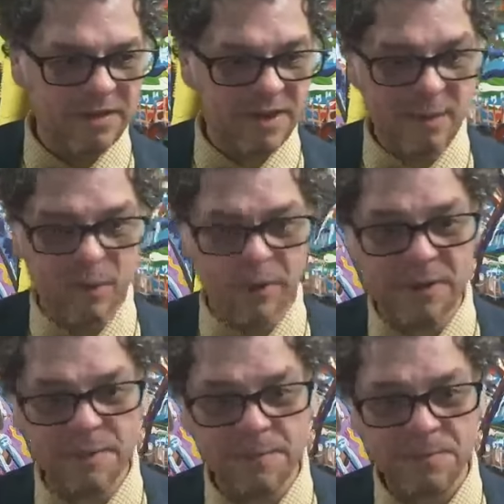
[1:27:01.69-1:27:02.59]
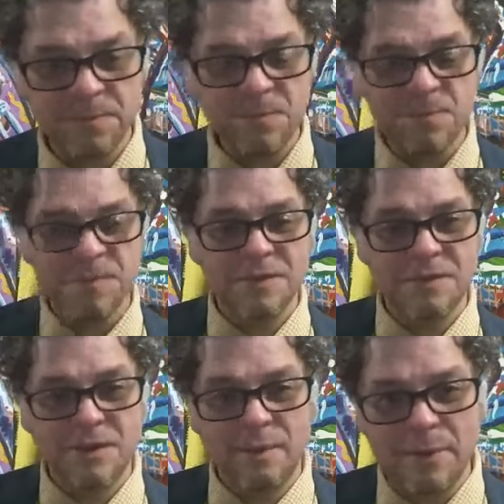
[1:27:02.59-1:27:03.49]
to take a break.
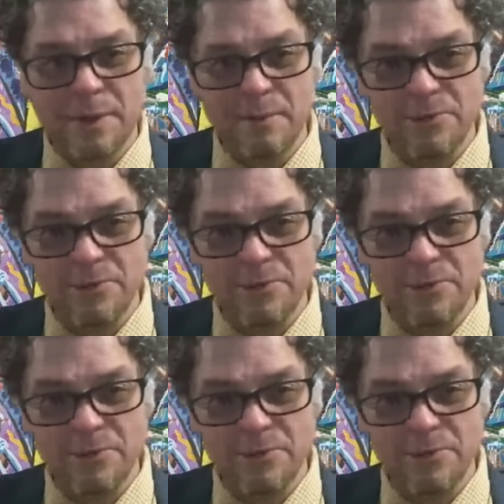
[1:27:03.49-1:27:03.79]
I'll probably be